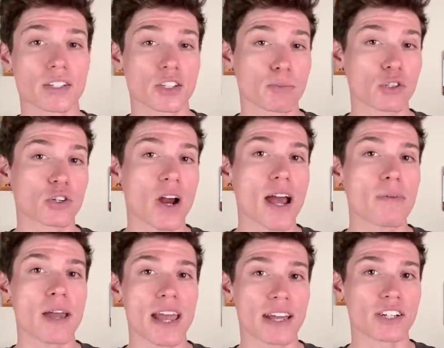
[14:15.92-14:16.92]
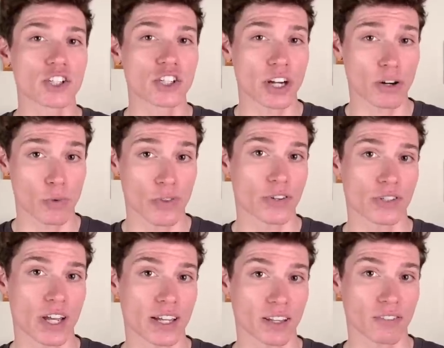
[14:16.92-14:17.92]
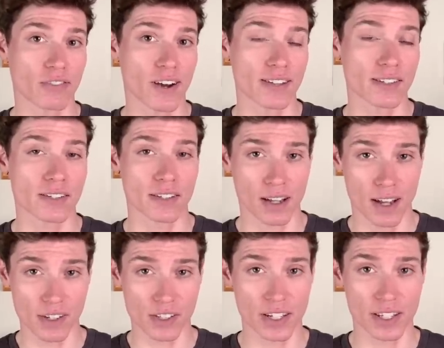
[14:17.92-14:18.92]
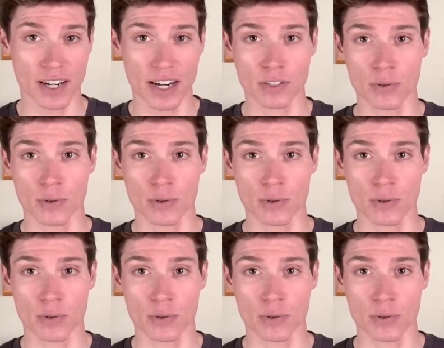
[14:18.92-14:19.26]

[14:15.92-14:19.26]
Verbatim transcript: subscribe, and share it with your cycling friends. I'll see you in the next